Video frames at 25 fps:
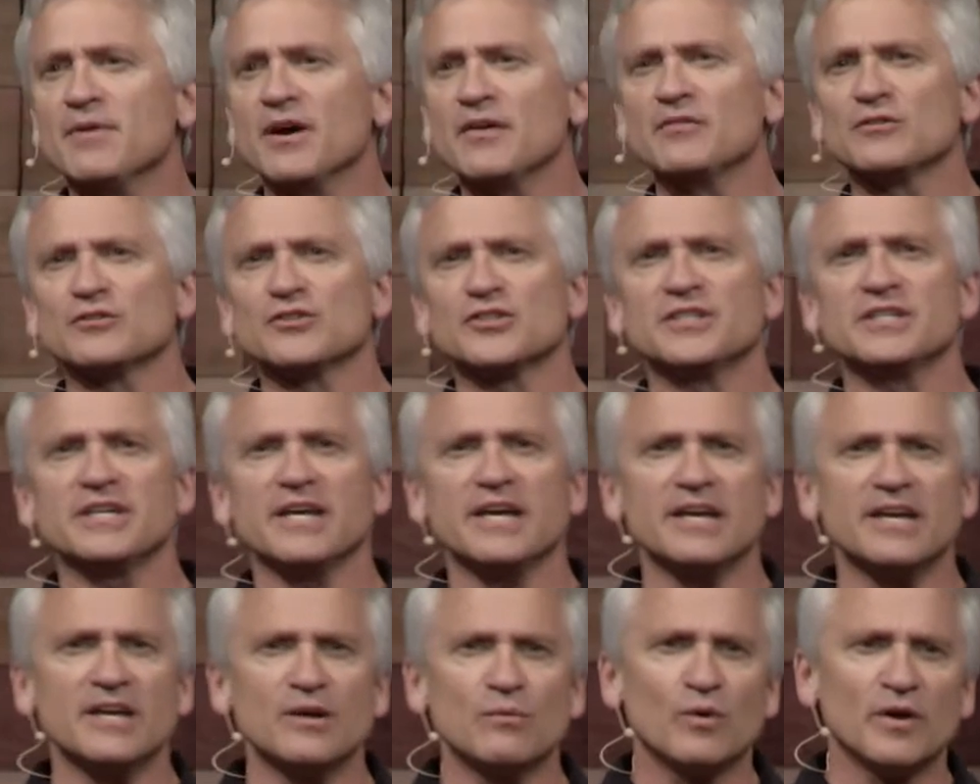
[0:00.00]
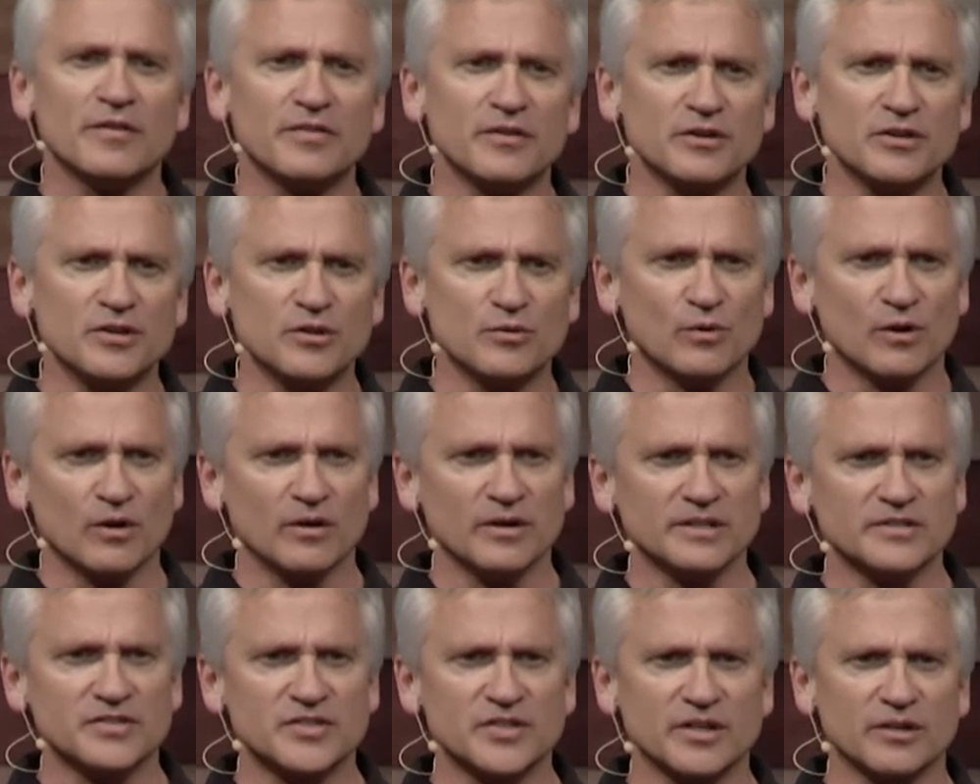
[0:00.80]
Mother's Day, whether you
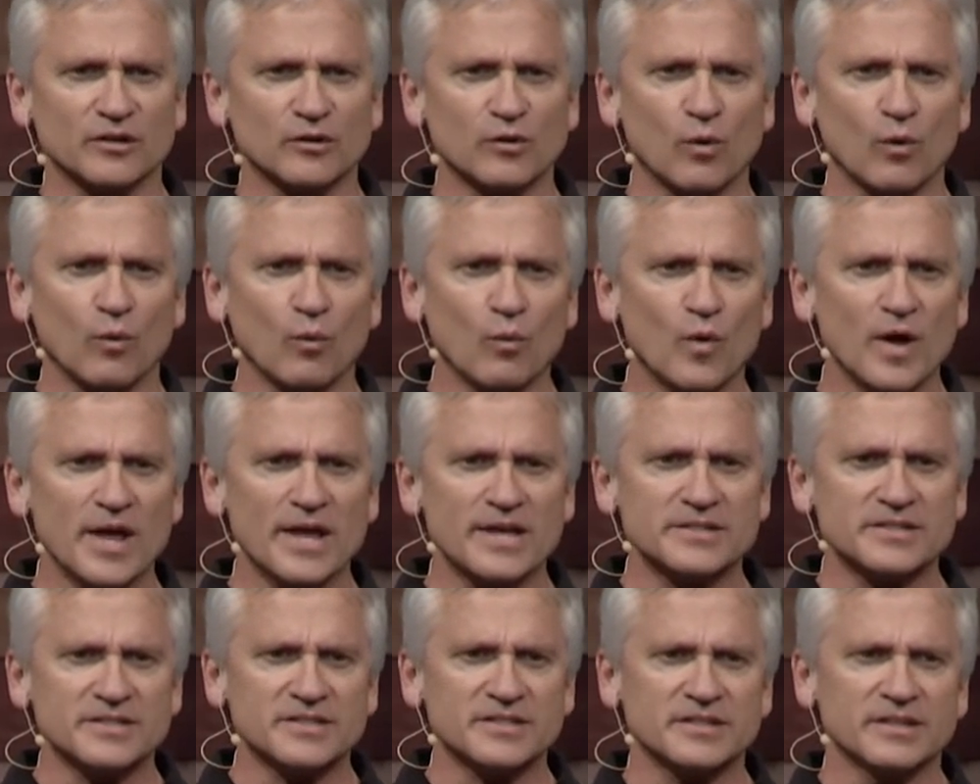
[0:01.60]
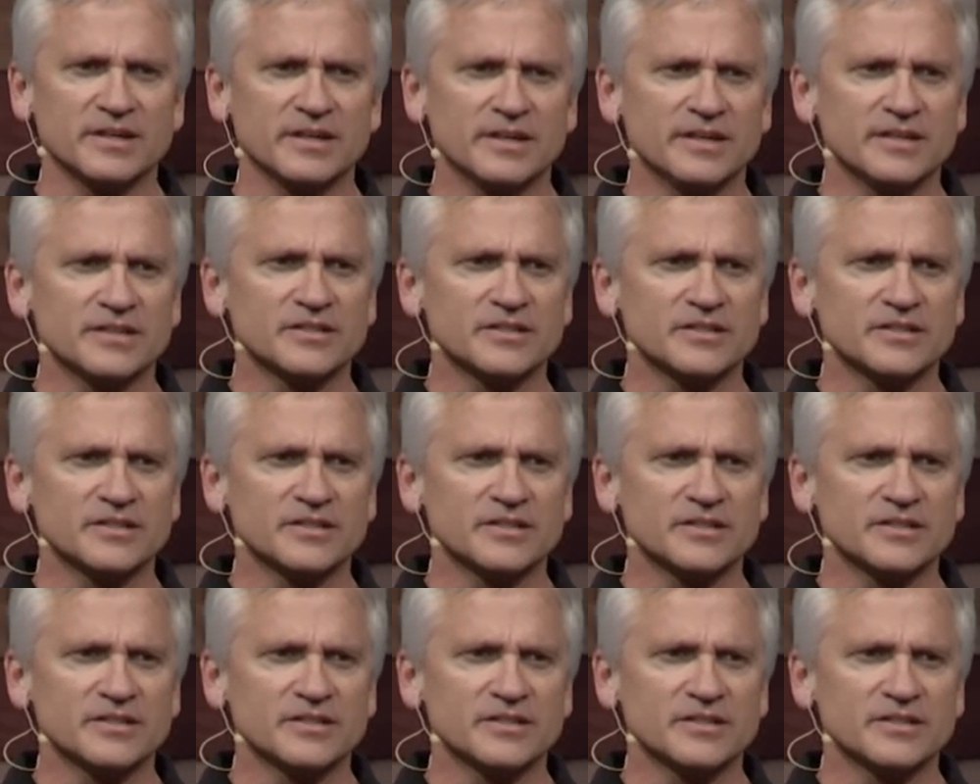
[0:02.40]
are in Center Court West,